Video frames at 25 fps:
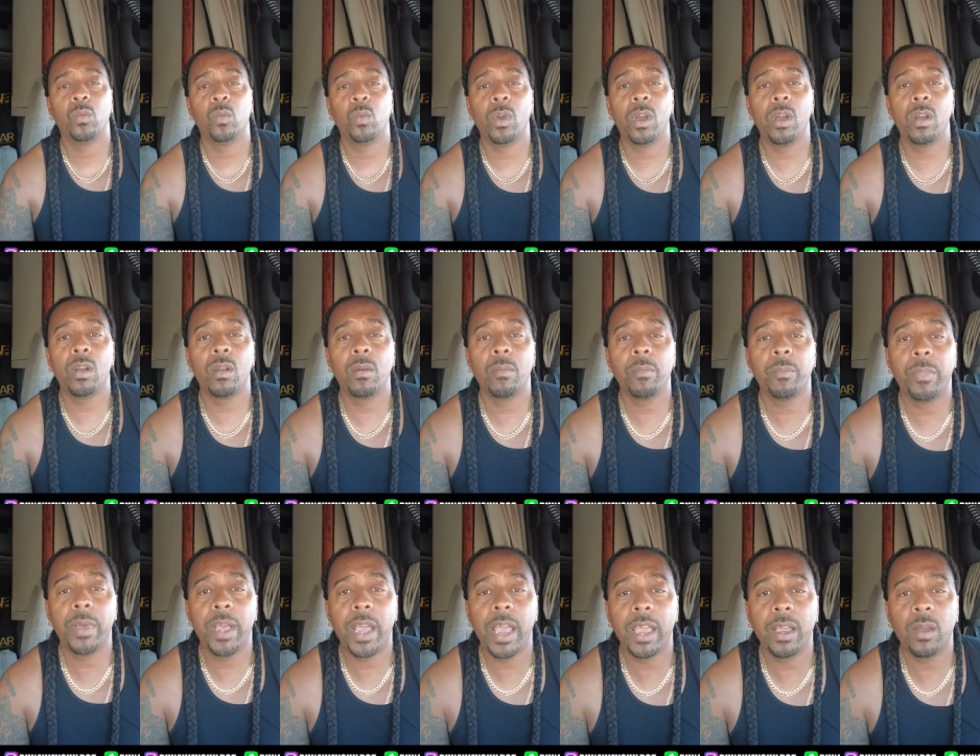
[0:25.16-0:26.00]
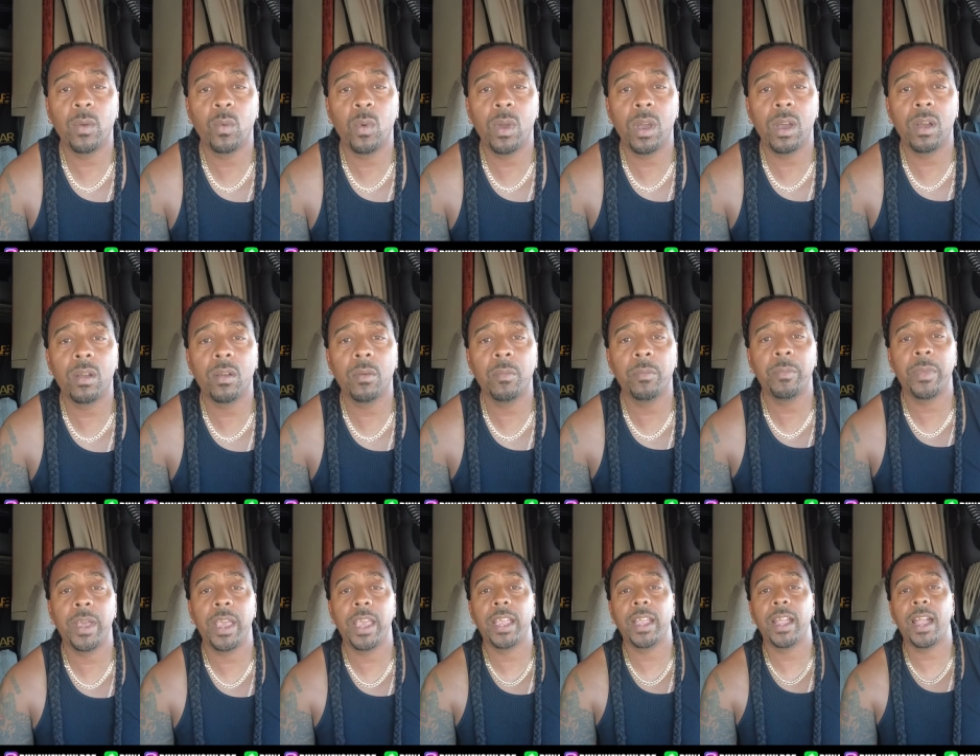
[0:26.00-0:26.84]
Welcome back, welcome
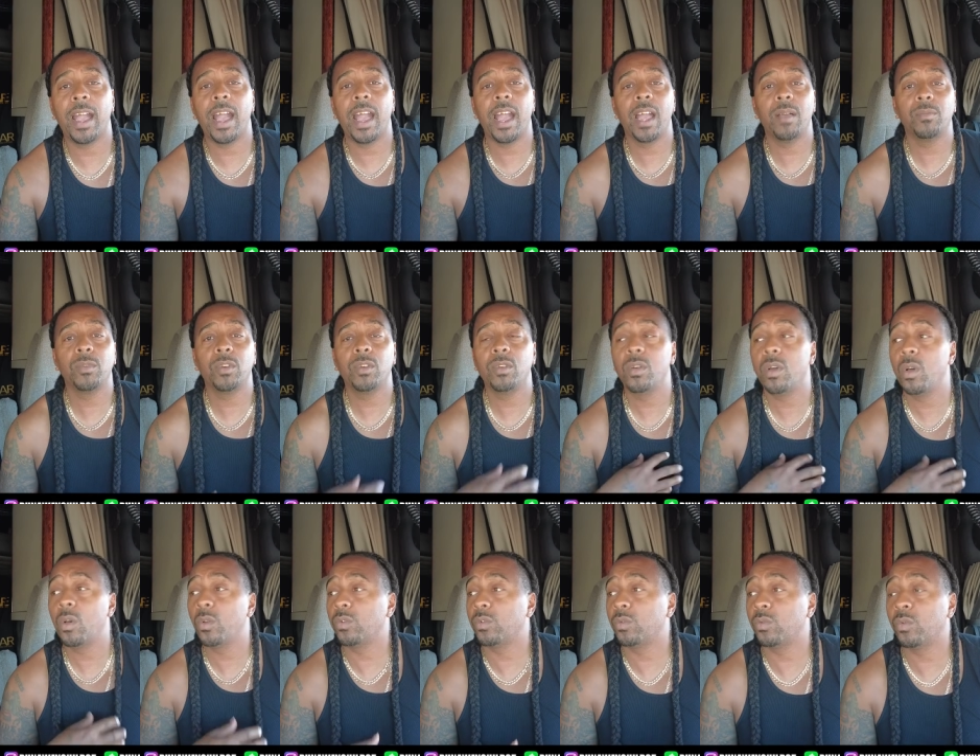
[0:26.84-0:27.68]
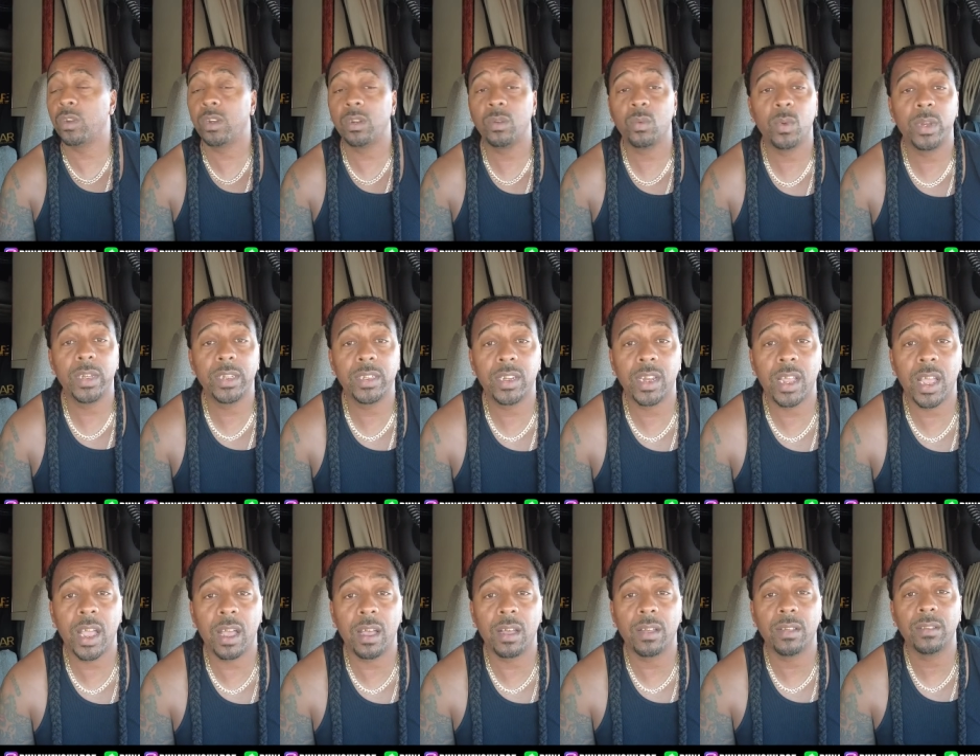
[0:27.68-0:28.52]
back. I'm your host, Runaway
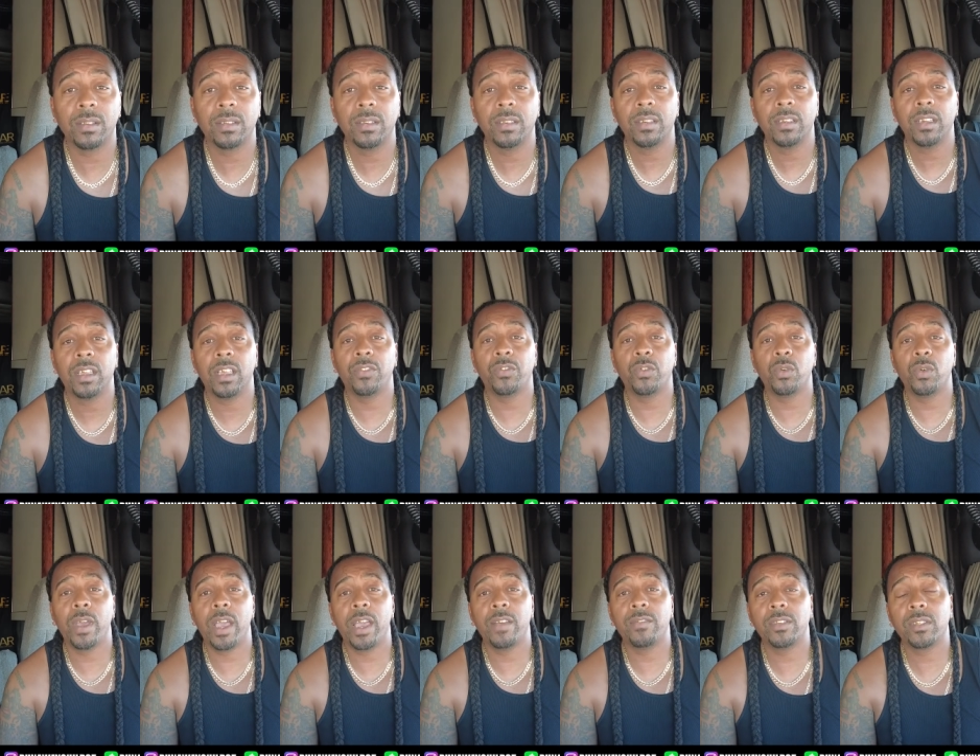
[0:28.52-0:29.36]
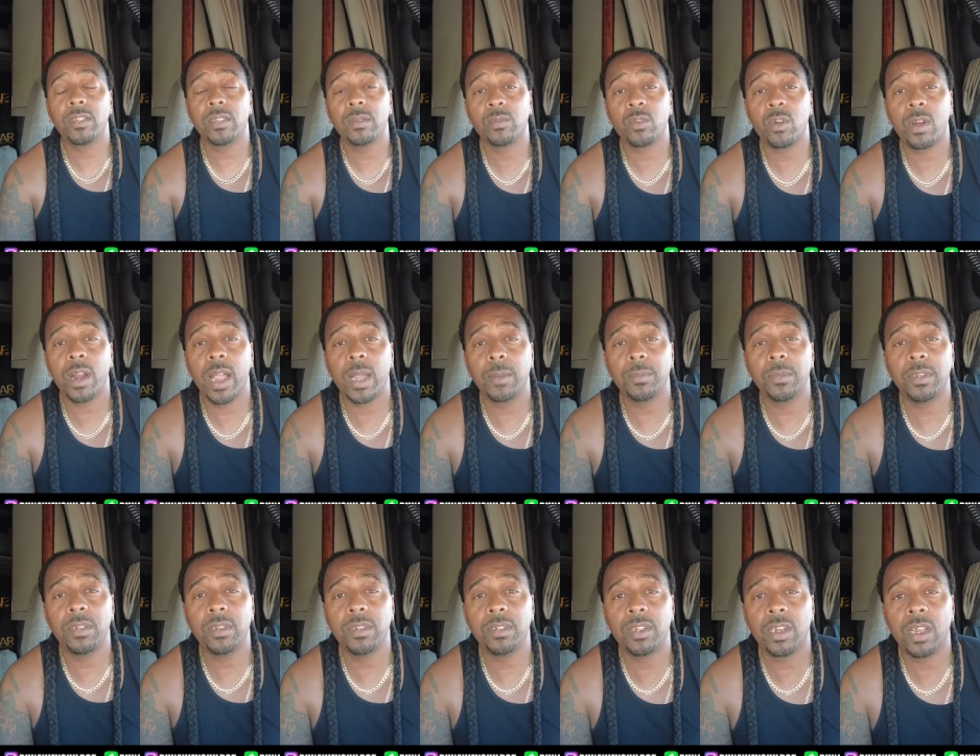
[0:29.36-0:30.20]
Child. If you haven't subscribed
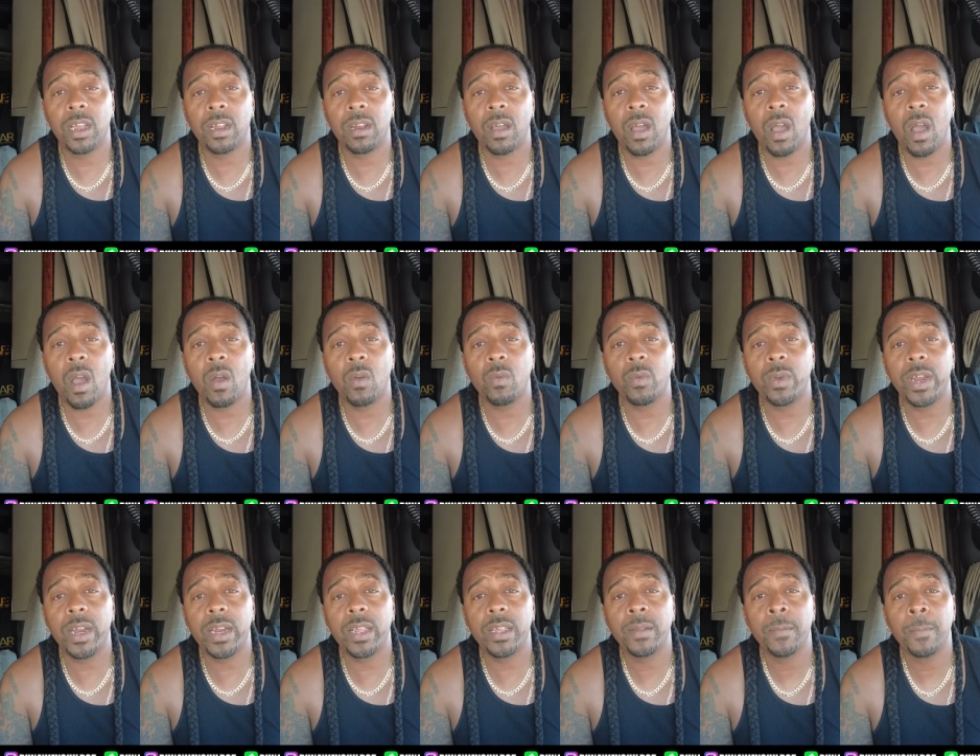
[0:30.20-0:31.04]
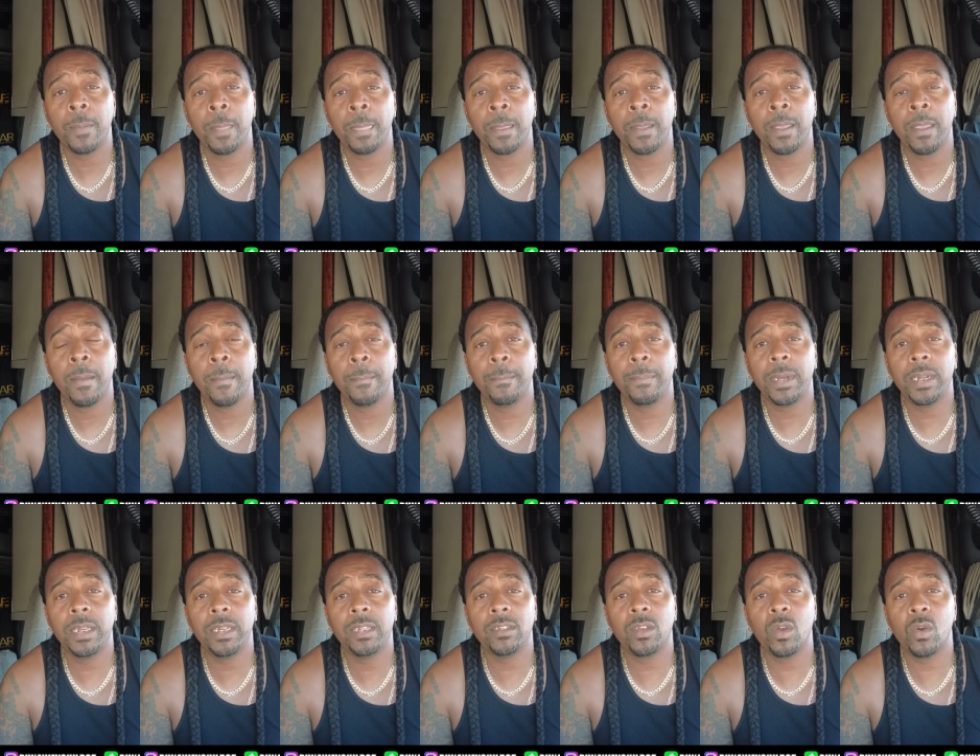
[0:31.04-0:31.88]
to the channel already,
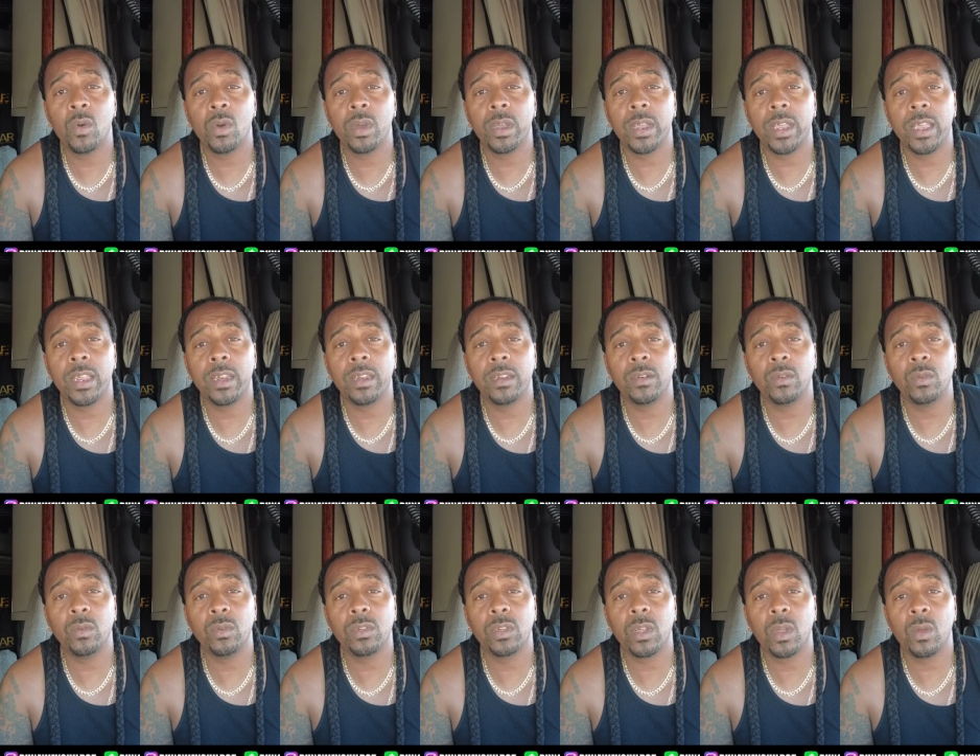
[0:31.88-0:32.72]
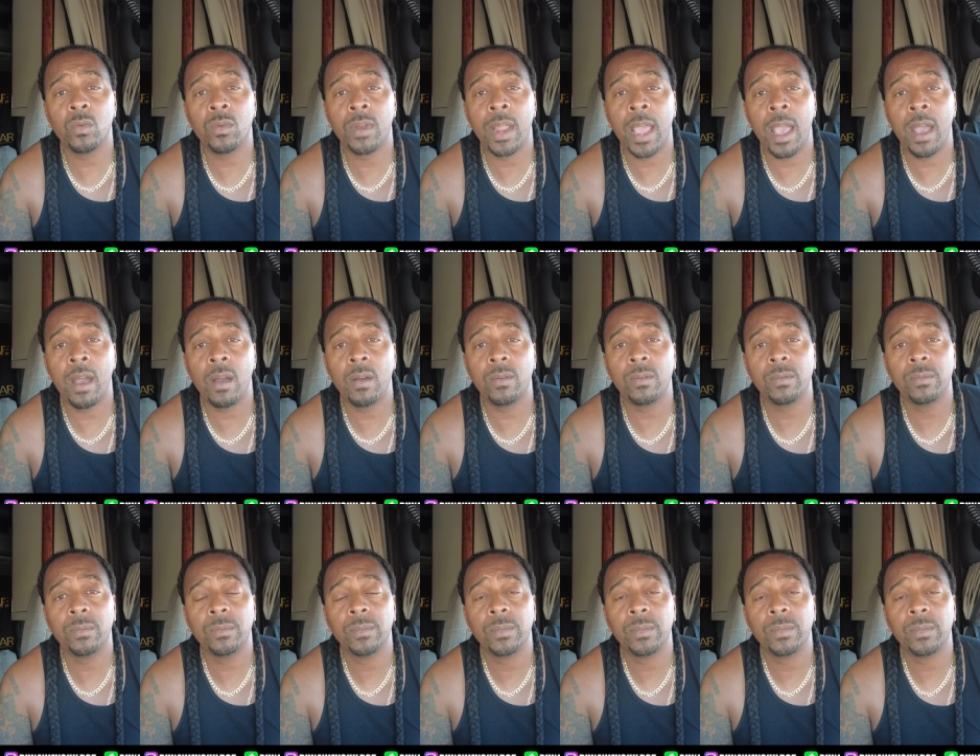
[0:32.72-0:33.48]
please go ahead and do so now.